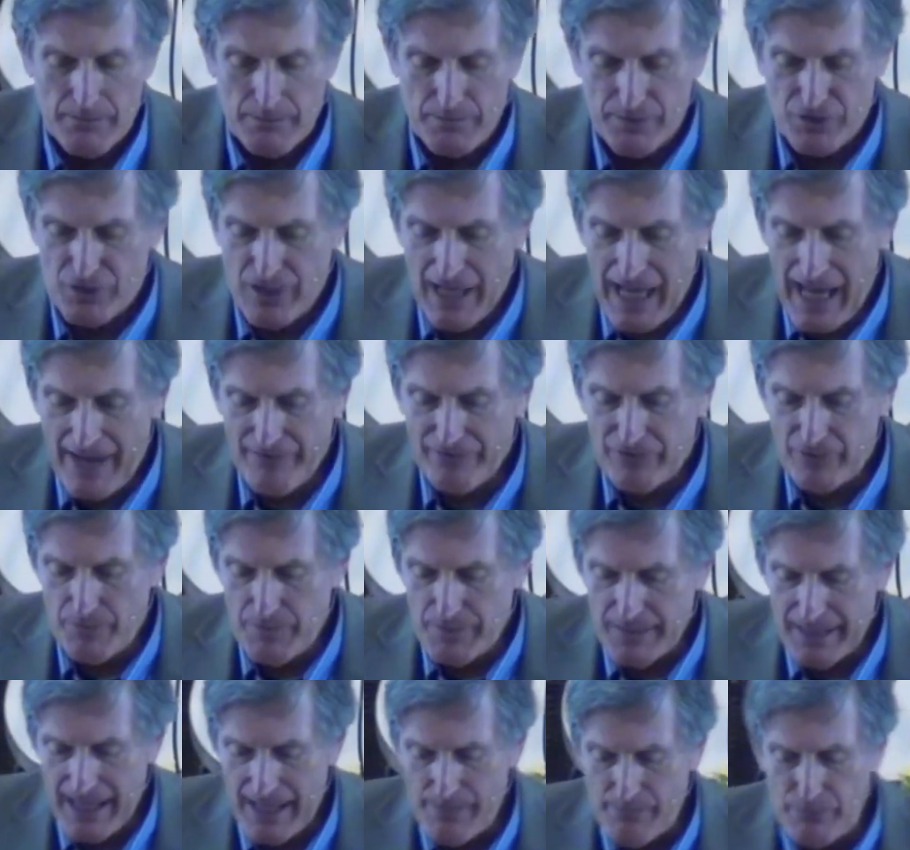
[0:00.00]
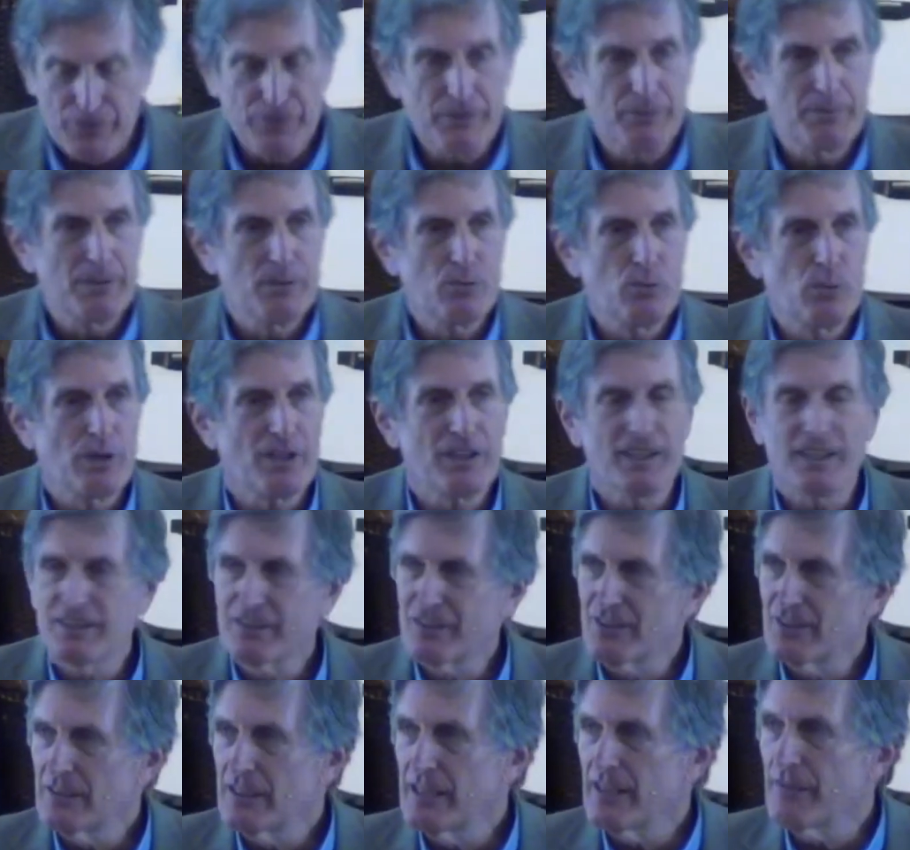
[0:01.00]
But you have to be able to be willing
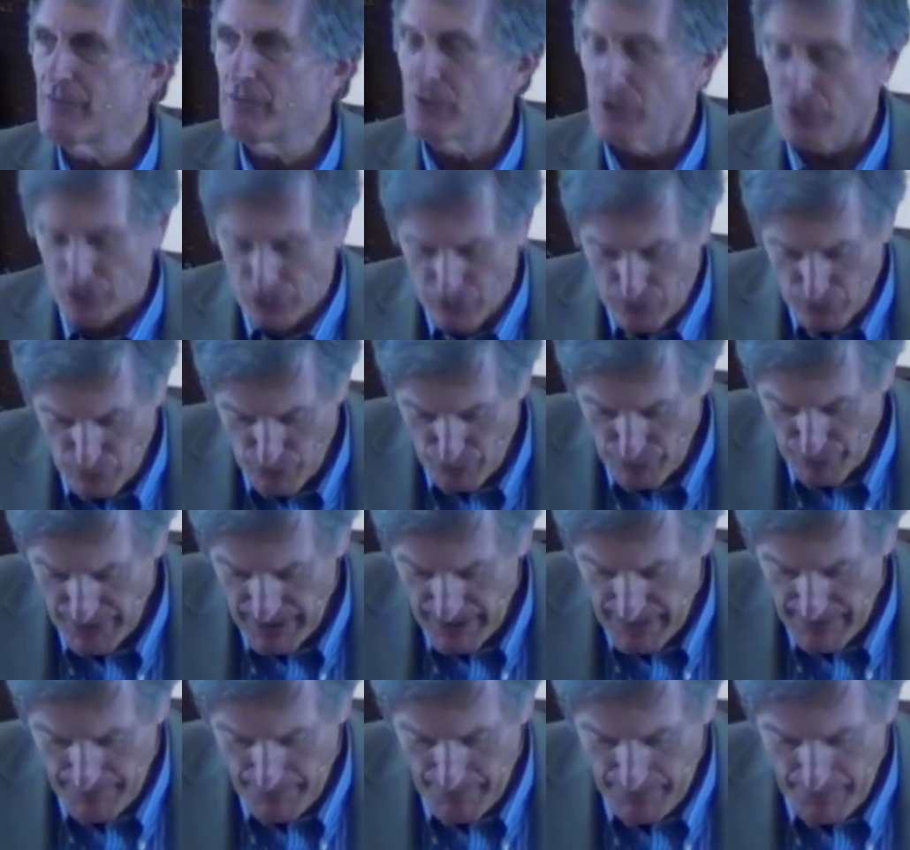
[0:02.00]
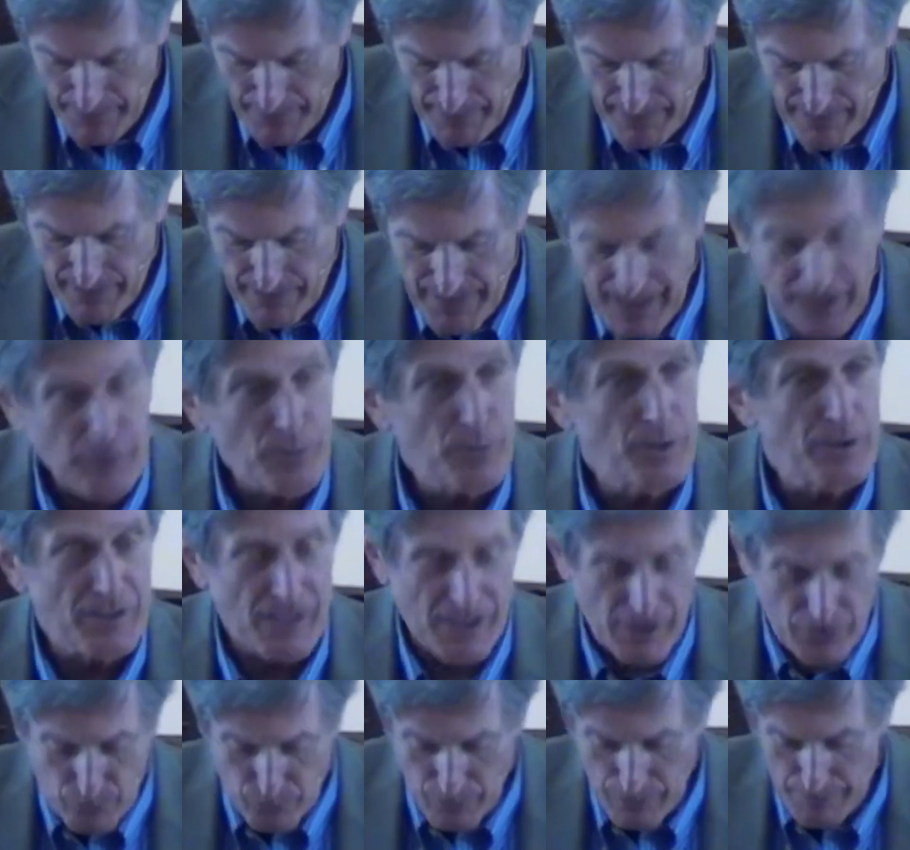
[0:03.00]
to live your story. That's what
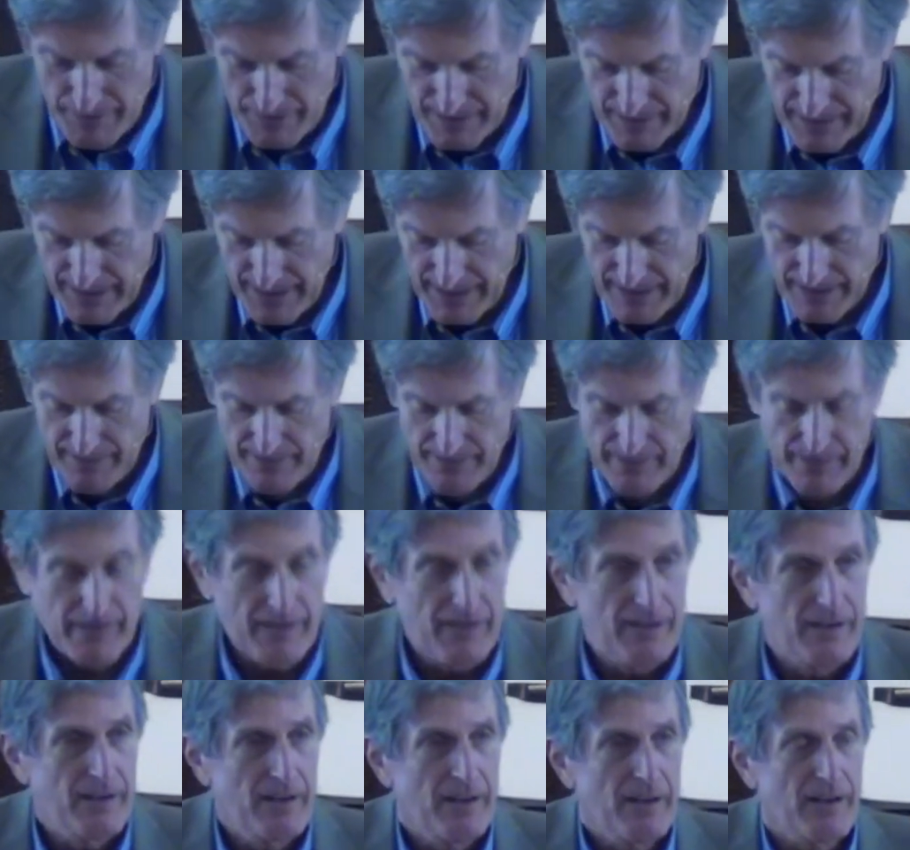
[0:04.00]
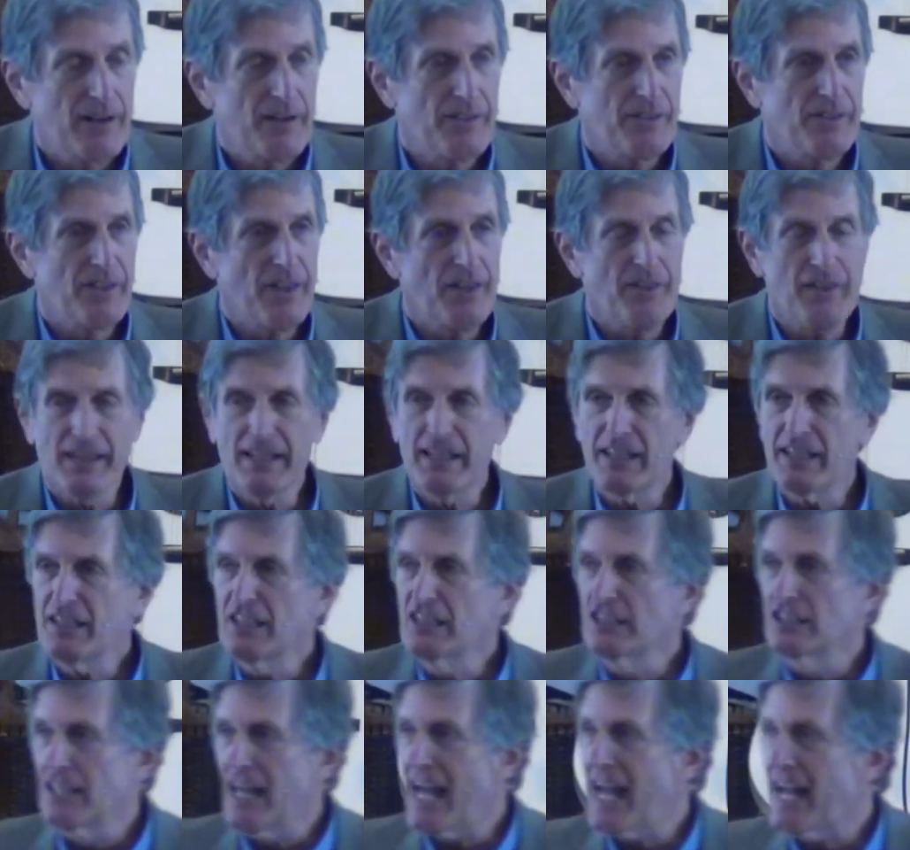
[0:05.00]
these women did. They
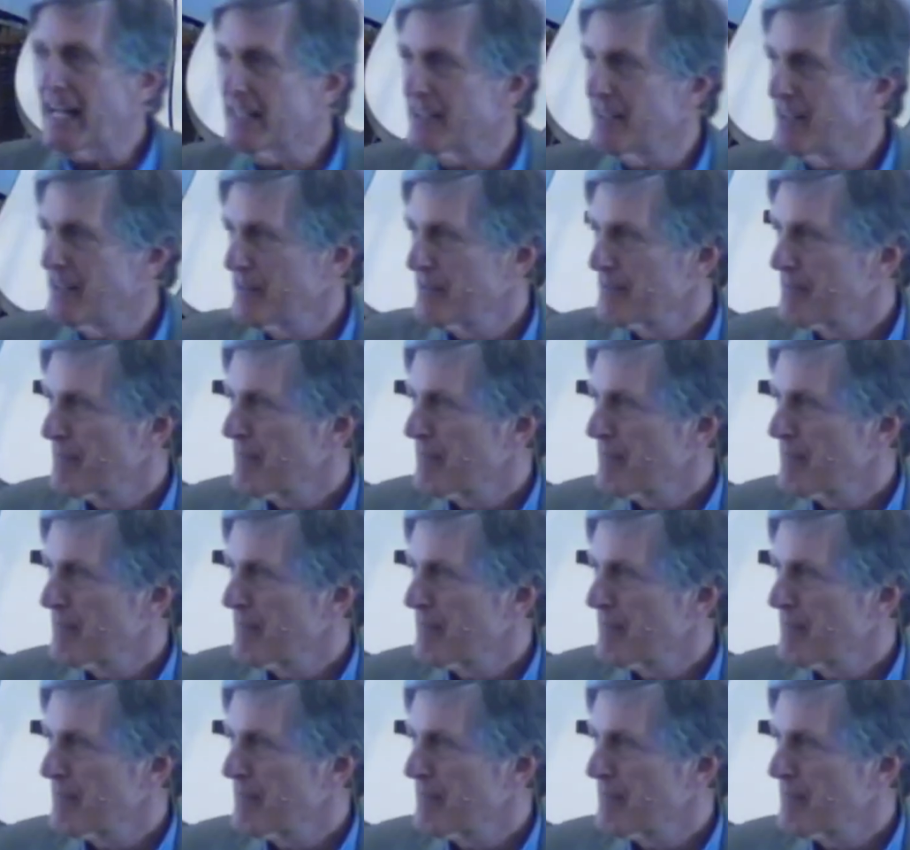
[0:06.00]
didn't let